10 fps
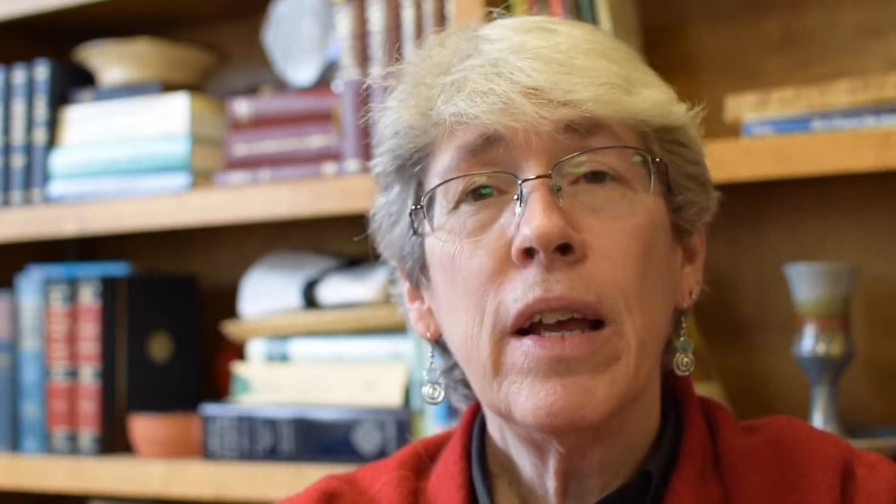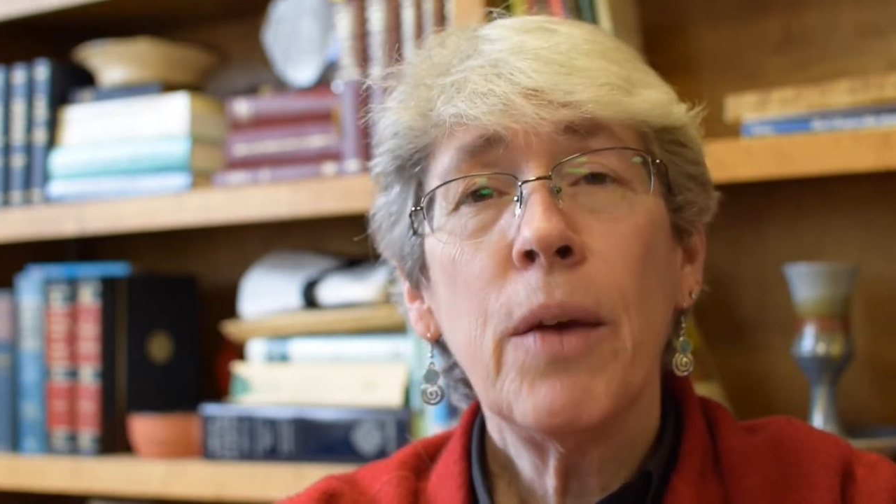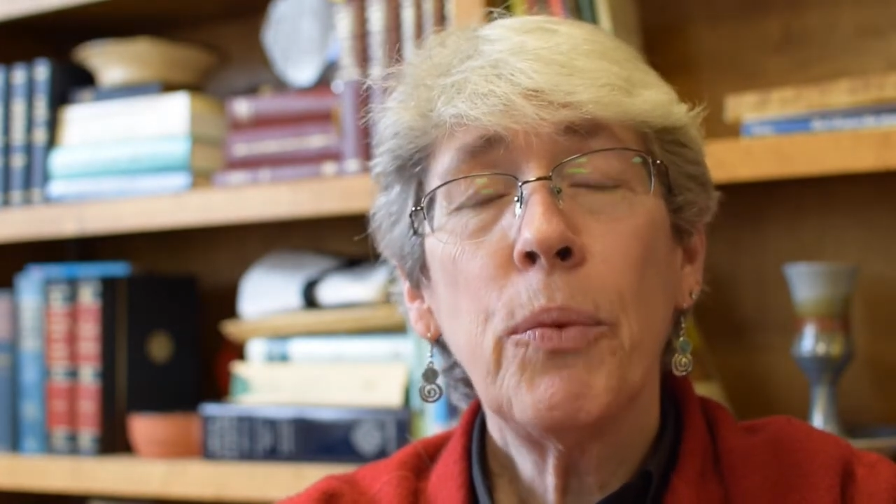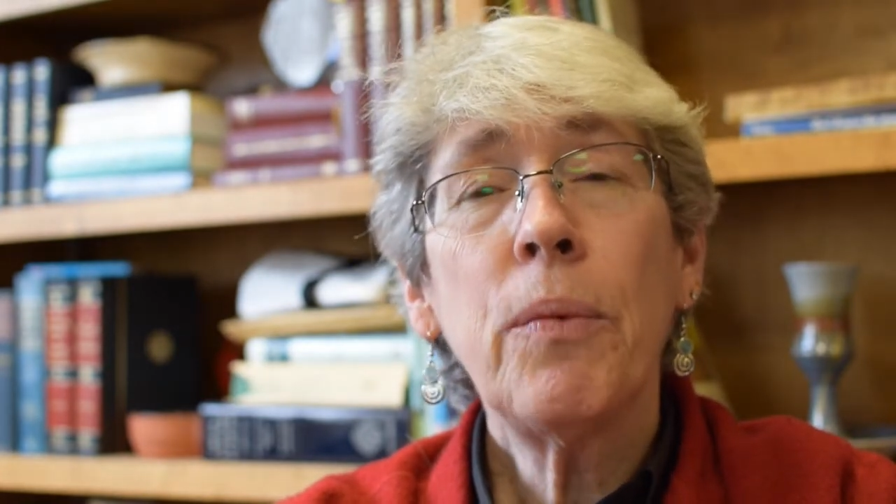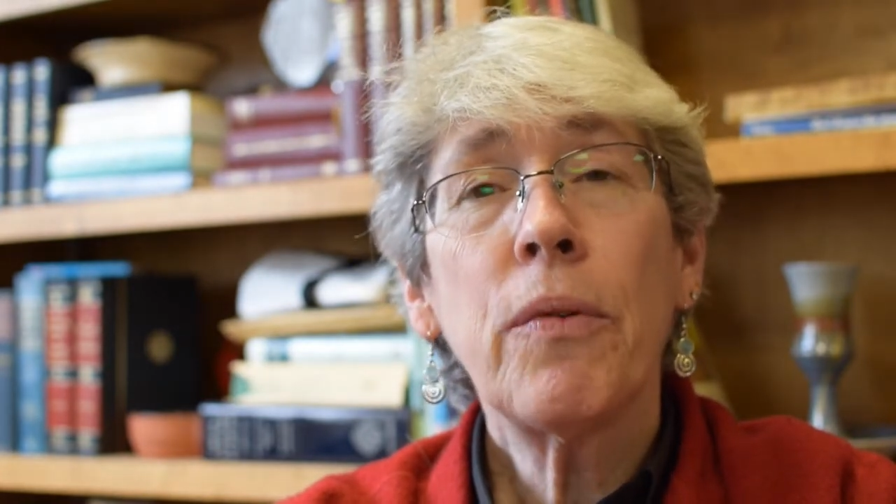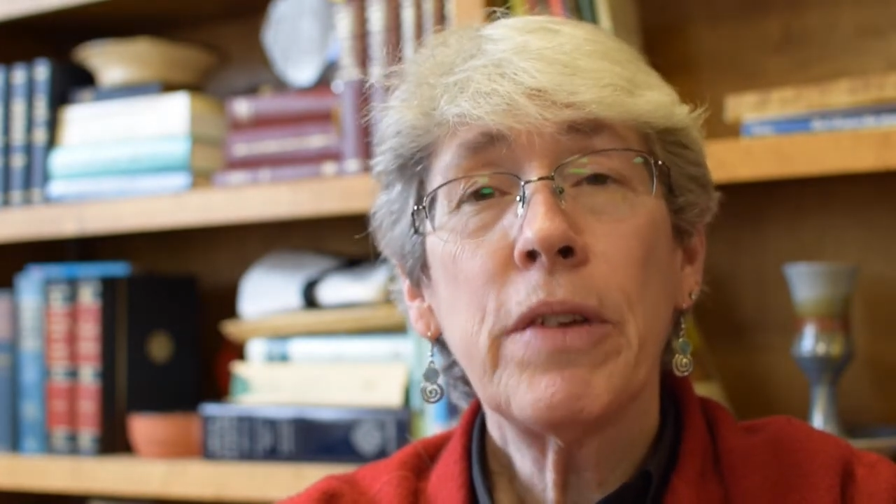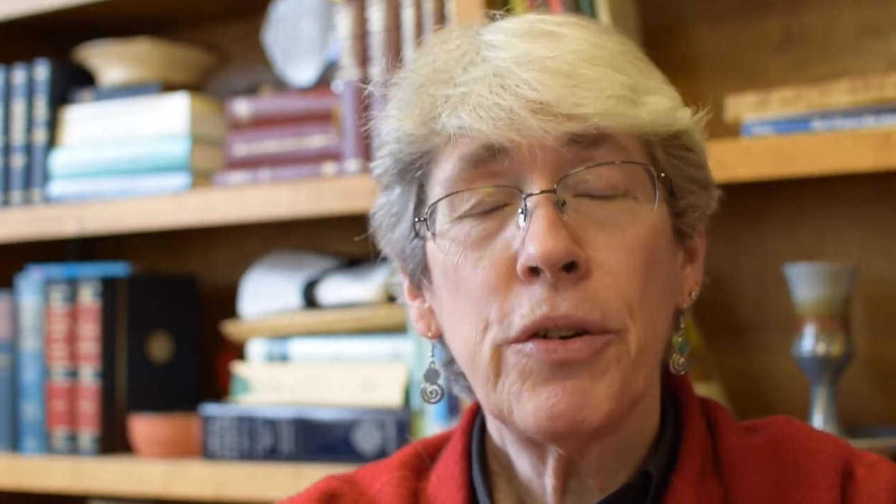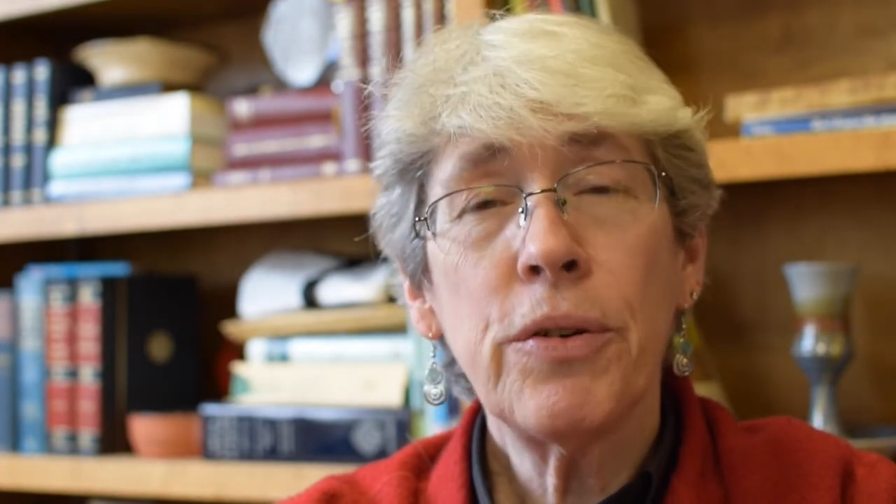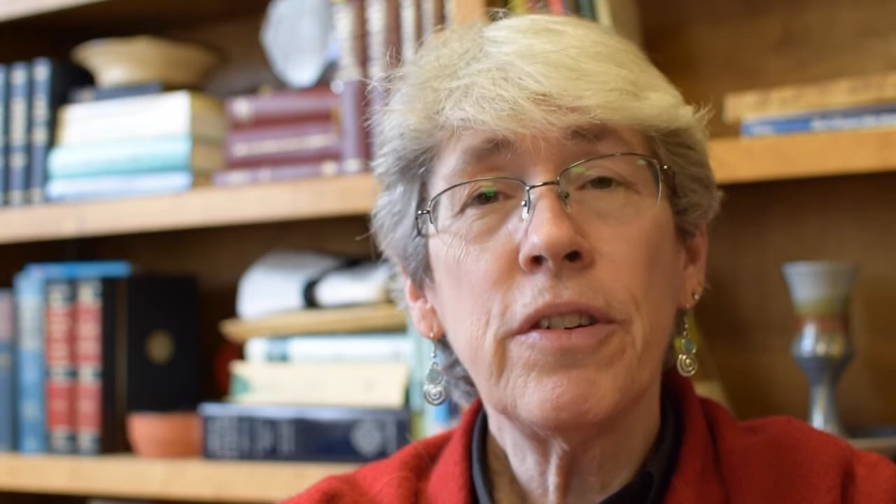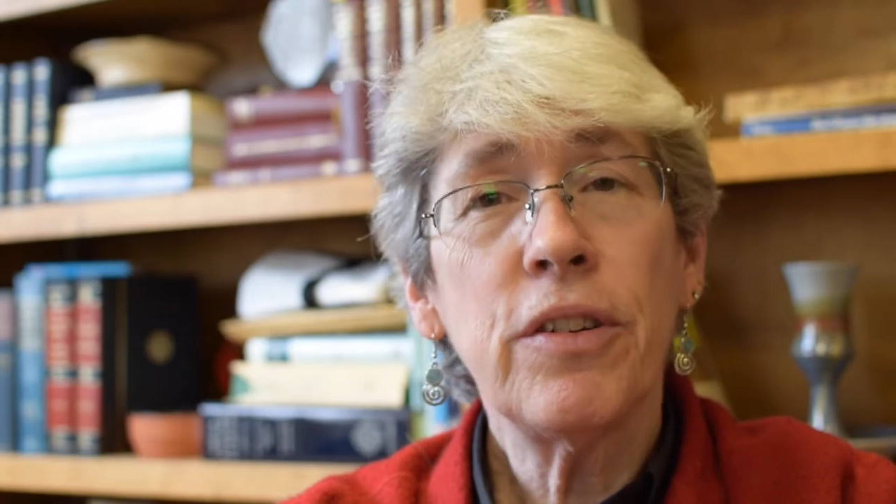and we will
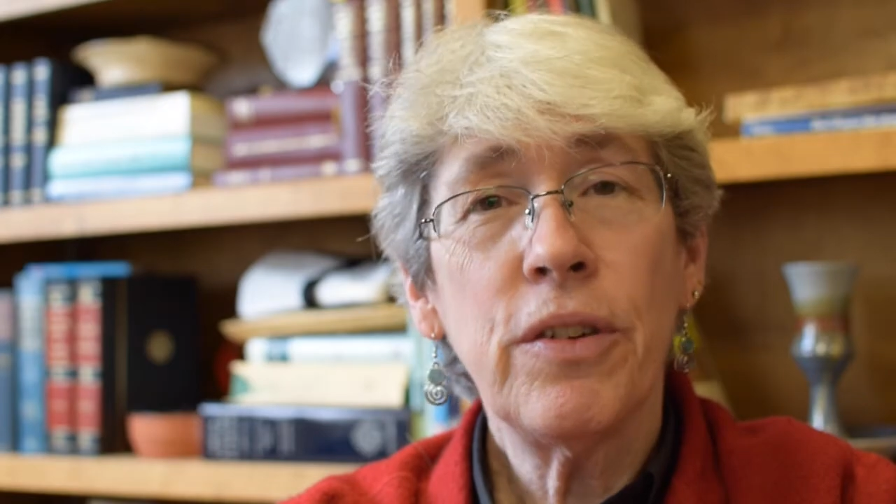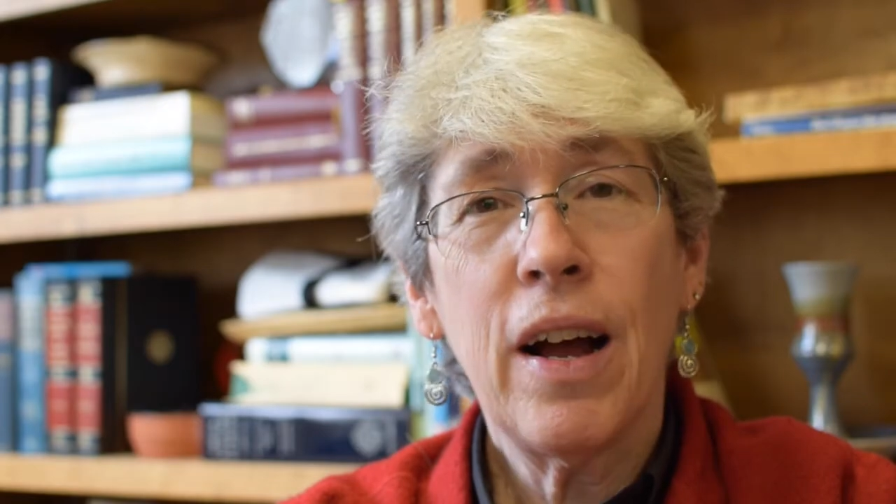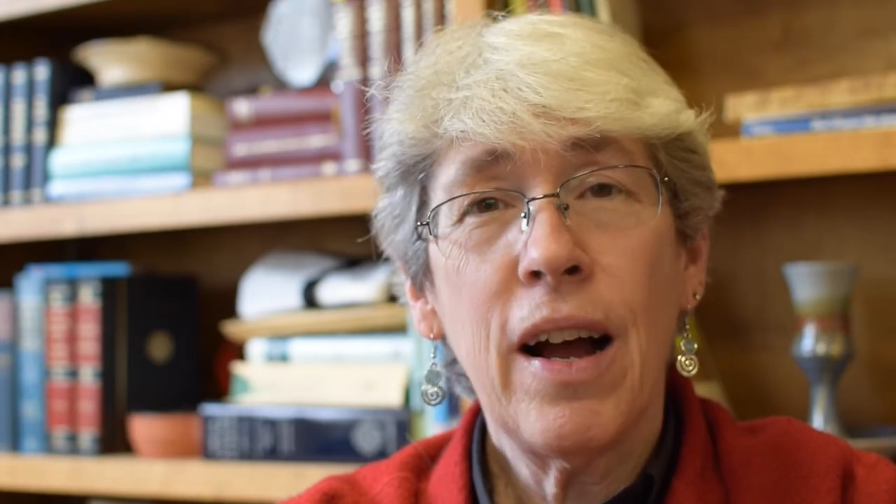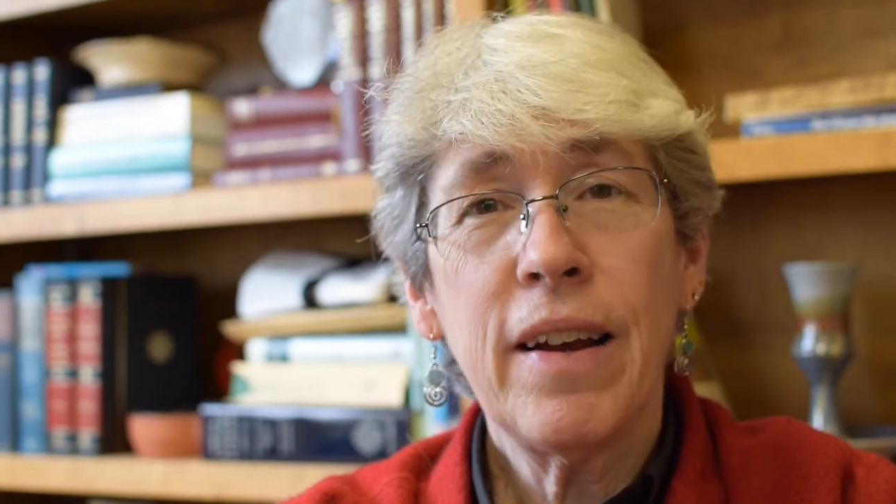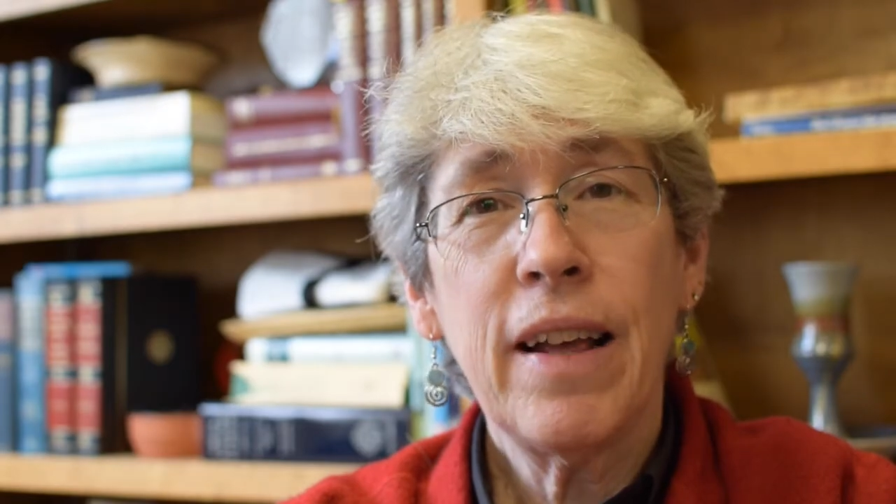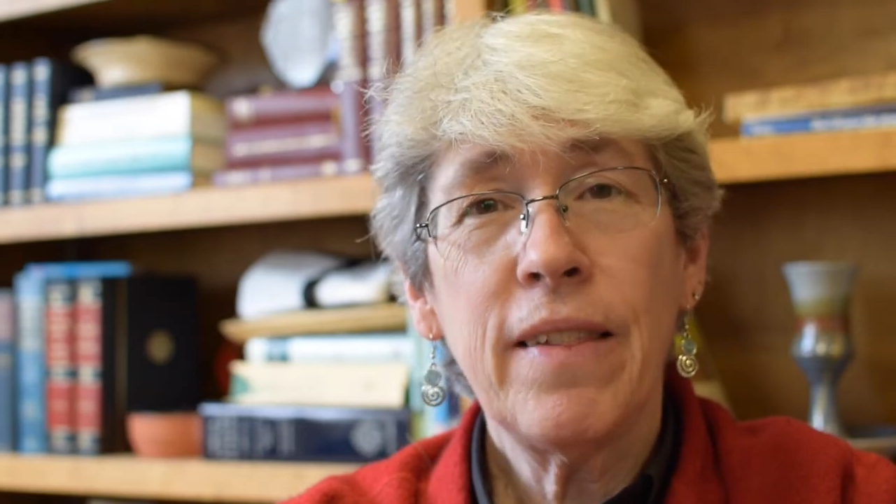return to God